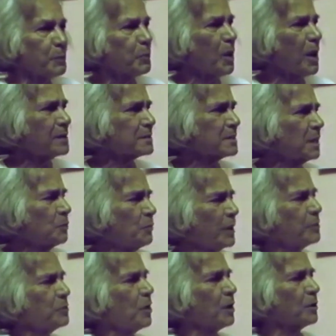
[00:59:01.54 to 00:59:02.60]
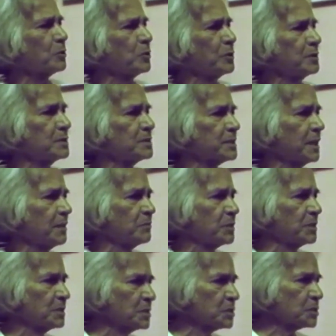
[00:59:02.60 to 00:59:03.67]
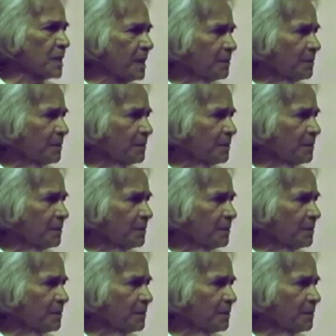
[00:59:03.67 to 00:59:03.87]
And people asked him, why you are doing the same thing?